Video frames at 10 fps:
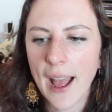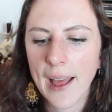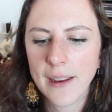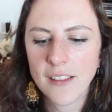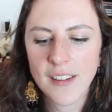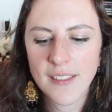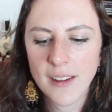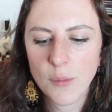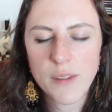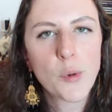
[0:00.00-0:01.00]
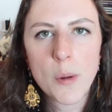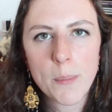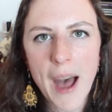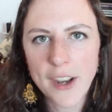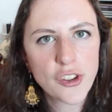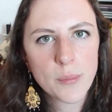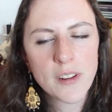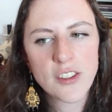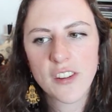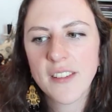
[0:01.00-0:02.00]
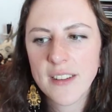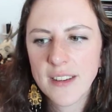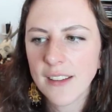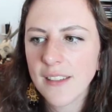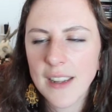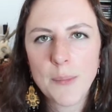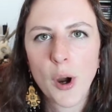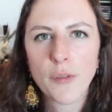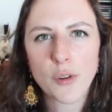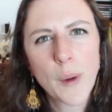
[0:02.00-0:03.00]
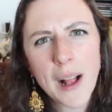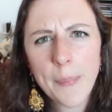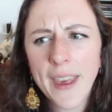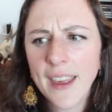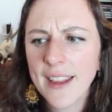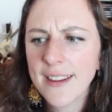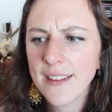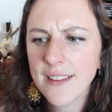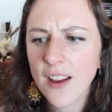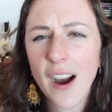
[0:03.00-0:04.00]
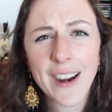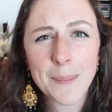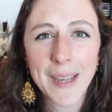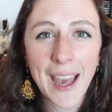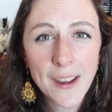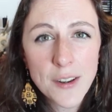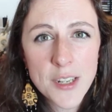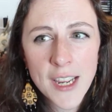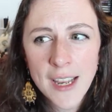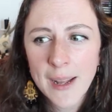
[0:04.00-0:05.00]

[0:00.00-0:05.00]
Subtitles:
And it just was more manageable. It just didn't seem overwhelming. It didn't tire me out.